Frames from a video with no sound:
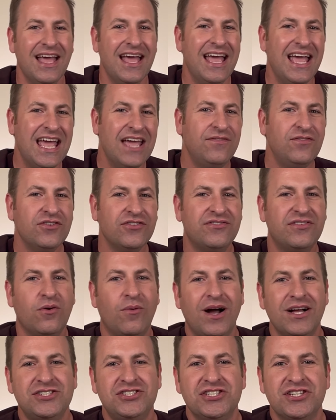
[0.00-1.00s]
If you're still
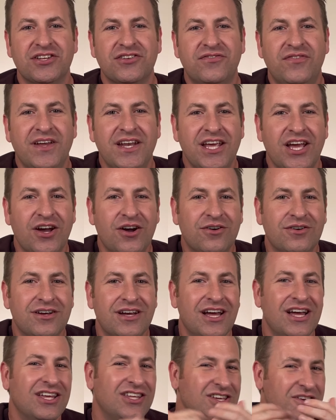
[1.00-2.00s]
watching this video,
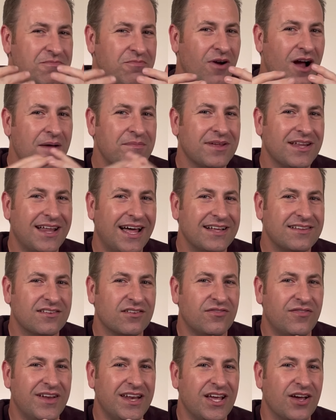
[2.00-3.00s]
you probably like this
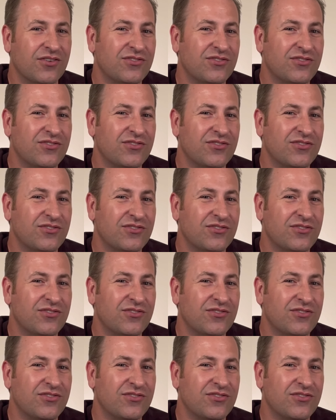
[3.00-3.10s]
video,